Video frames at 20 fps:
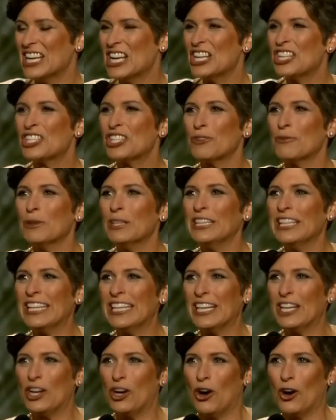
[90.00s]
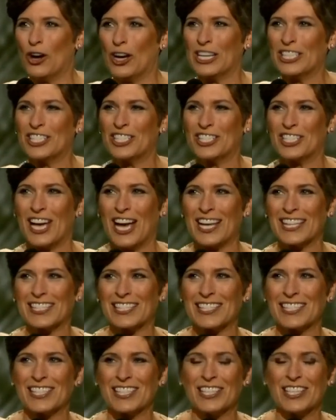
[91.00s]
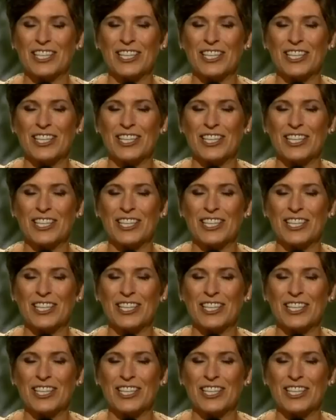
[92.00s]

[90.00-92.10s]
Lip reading: She really encouraged us.